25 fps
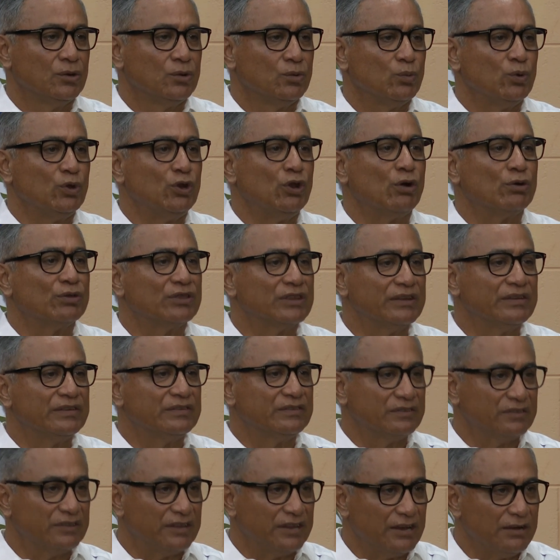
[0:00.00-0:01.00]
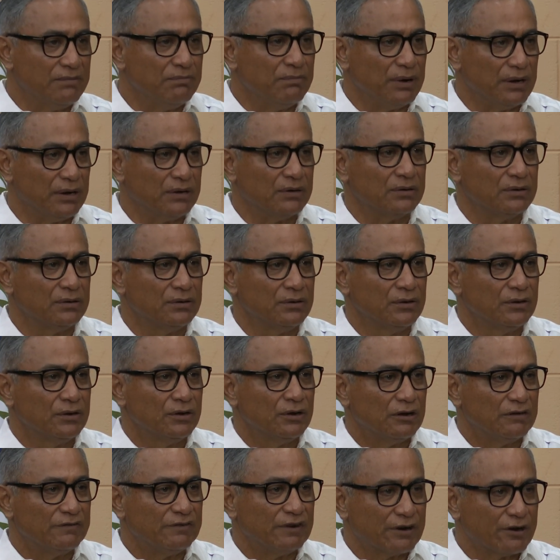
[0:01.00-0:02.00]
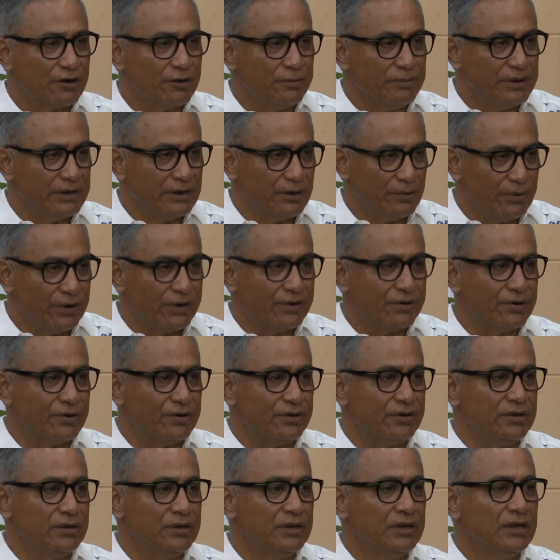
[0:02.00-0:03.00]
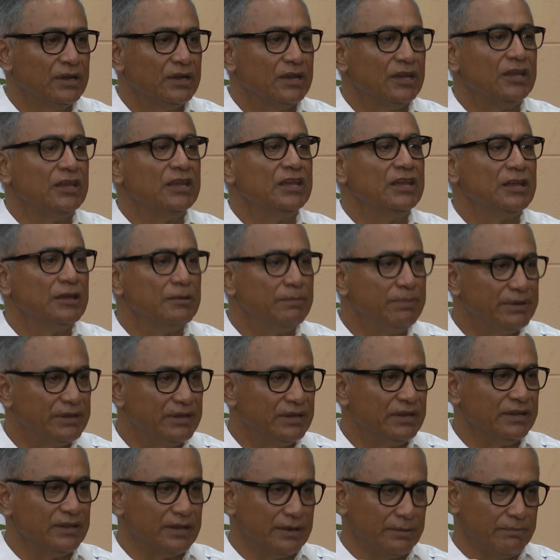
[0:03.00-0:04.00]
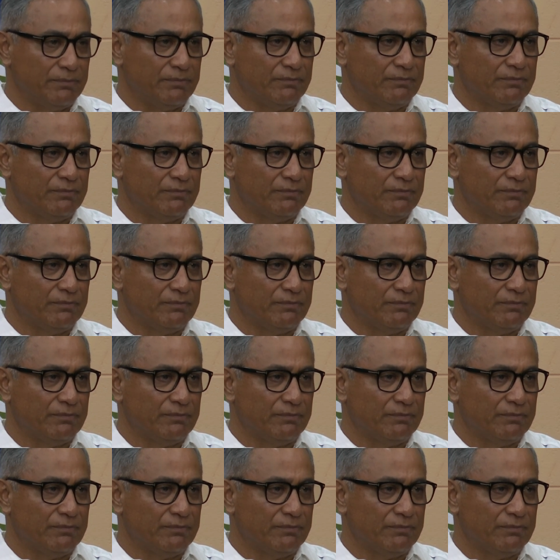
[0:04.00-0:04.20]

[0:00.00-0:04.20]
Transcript: without the stigma of a criminal record inhibiting them